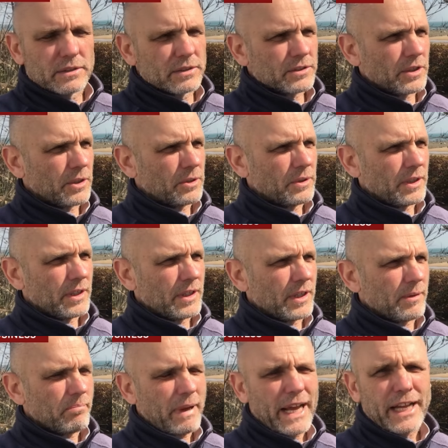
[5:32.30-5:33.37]
So
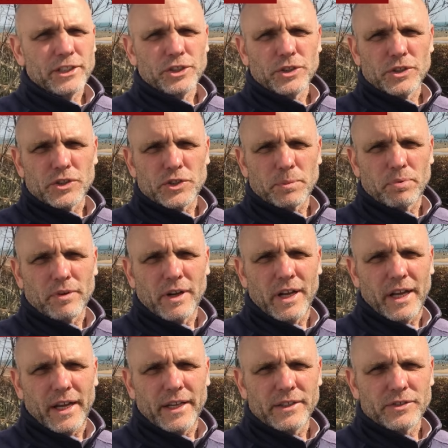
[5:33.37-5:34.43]
imagine the
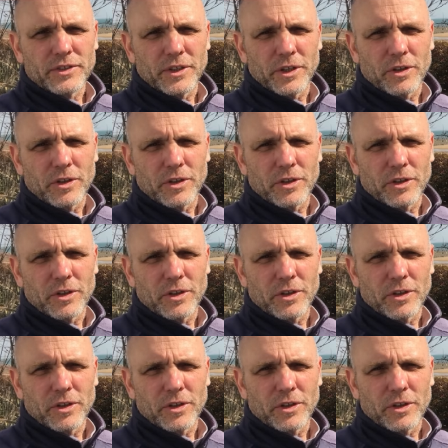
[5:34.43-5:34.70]
surprise